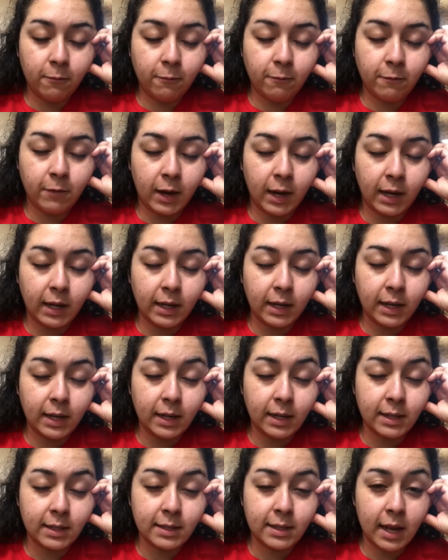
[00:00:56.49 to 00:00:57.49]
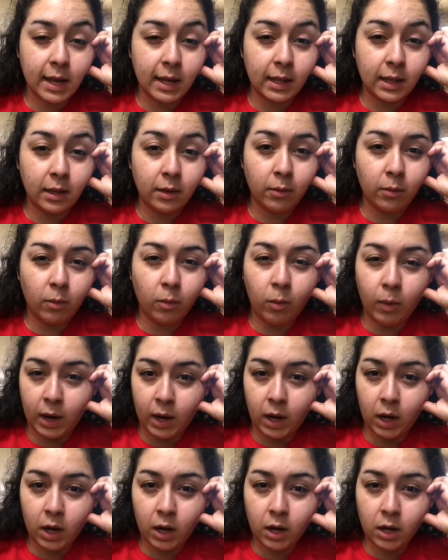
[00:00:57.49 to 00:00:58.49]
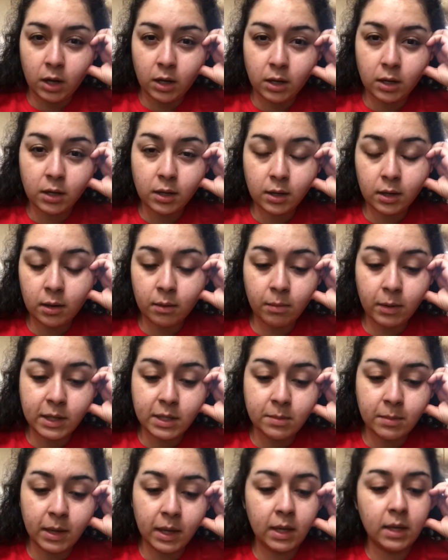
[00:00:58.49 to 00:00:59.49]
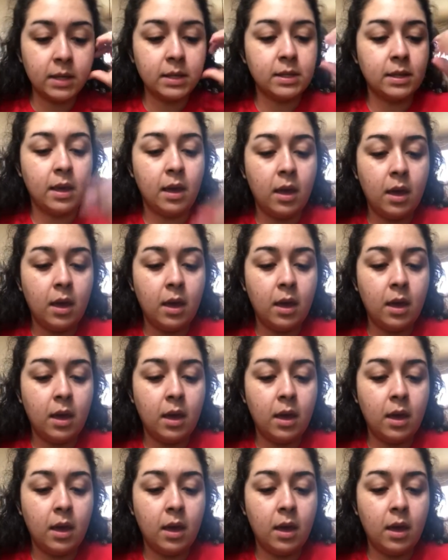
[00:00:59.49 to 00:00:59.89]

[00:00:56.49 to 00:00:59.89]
finding exactly where the placement is.